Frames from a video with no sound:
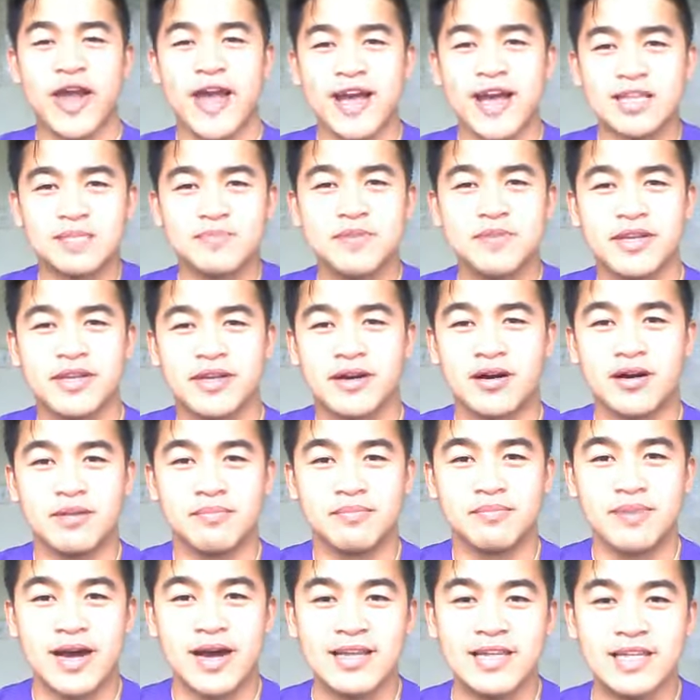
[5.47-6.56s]
has
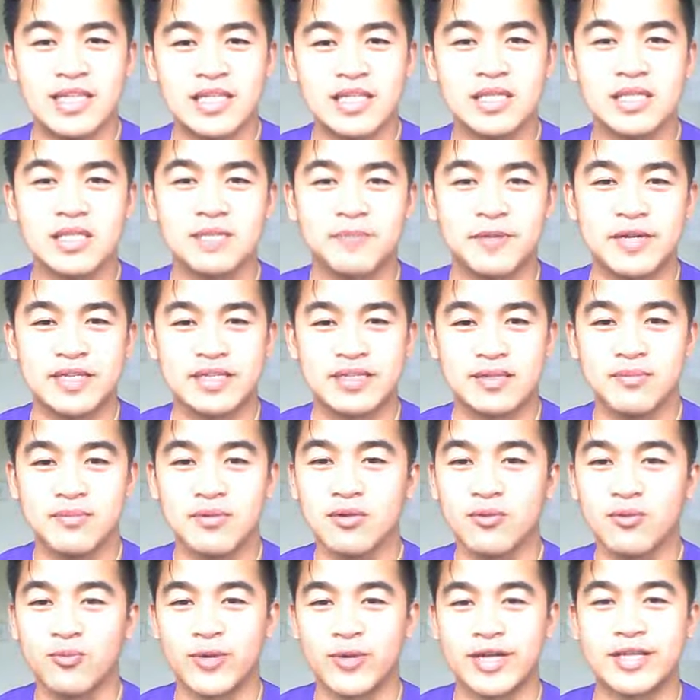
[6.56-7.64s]
become an
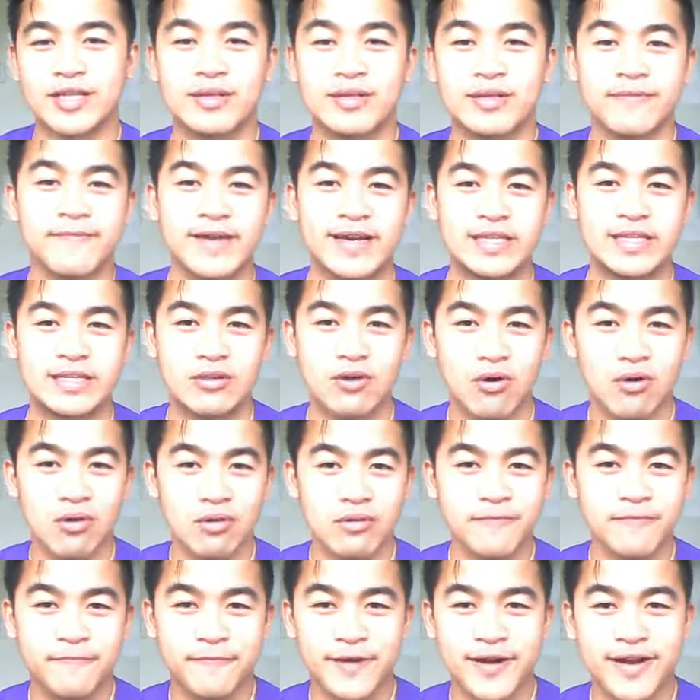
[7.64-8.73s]
indispensable way to find
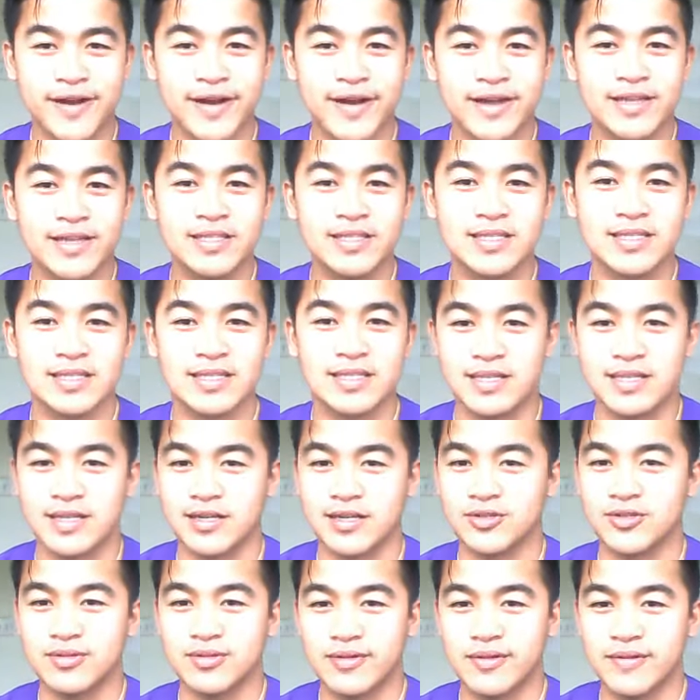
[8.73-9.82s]
old friends,
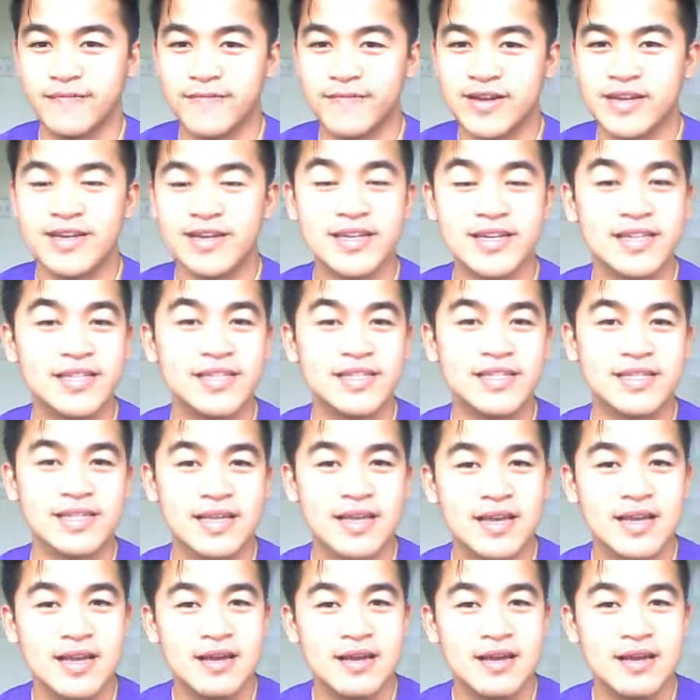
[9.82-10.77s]
schedule events,